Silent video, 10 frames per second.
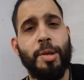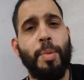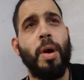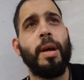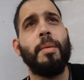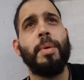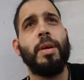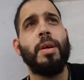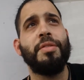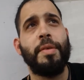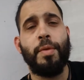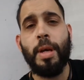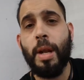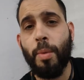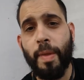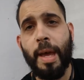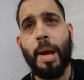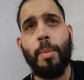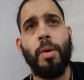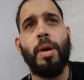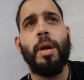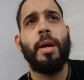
sprocket because if you hit it with a hammer,